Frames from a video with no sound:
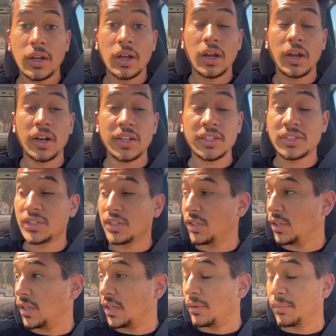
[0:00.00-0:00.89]
All right,
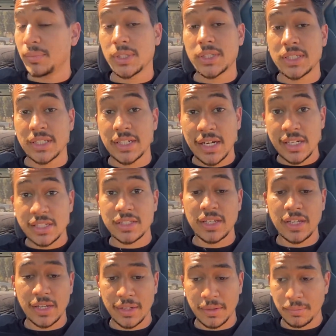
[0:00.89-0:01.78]
so it's the next
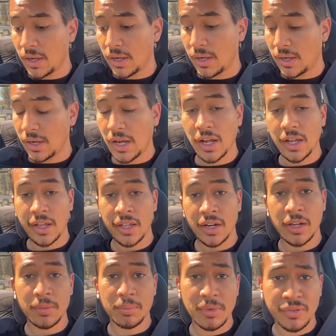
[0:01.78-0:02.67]
day. I hit
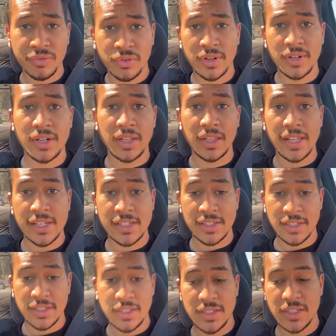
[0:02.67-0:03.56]
up my friend
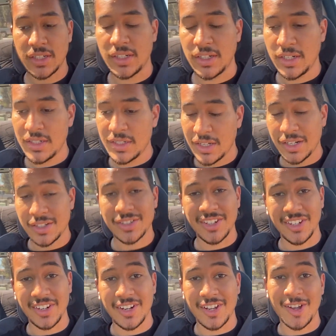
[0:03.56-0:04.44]
Alexis, and he's
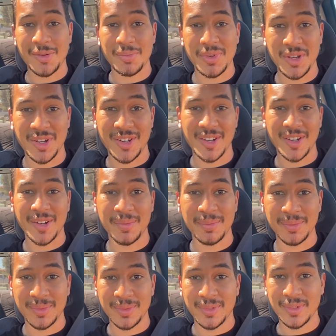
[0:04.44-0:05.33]
actually gonna help me
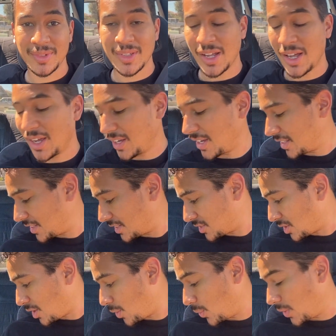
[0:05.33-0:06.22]
get
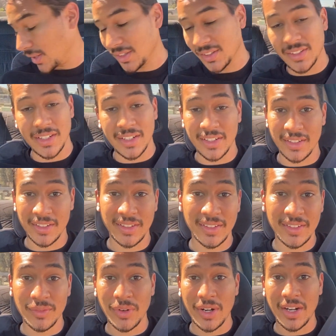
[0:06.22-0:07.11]
this all welded and
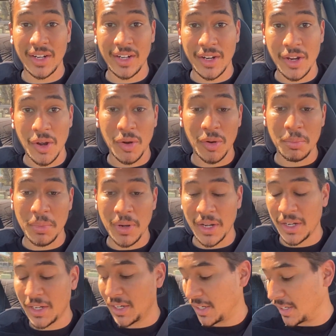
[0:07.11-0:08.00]
ready to go.
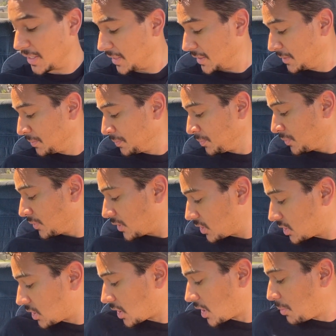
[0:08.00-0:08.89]
But
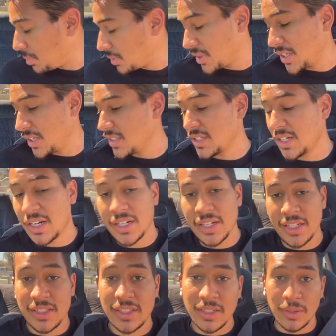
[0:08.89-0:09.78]
there's a couple things that I
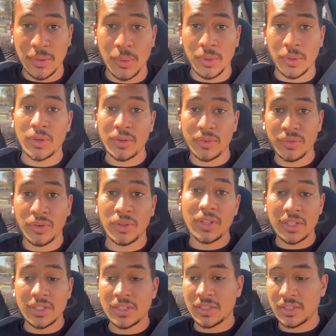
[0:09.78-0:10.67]
need to order for
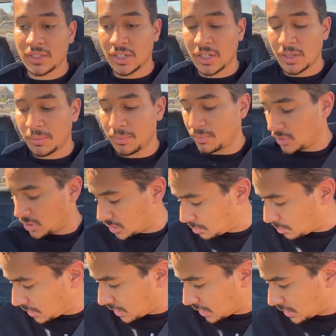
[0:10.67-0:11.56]
this, just
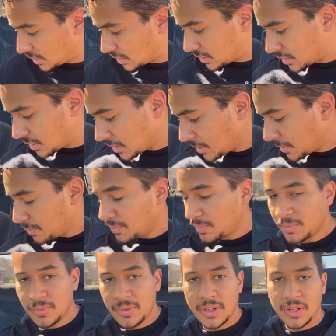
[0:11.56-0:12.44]
because,
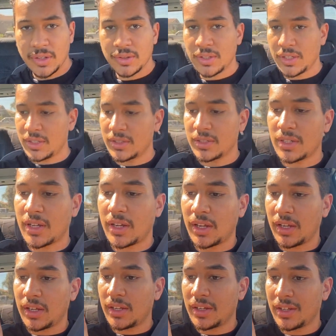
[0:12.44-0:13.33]
you know, things
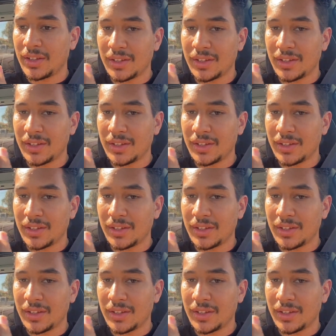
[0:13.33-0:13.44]
like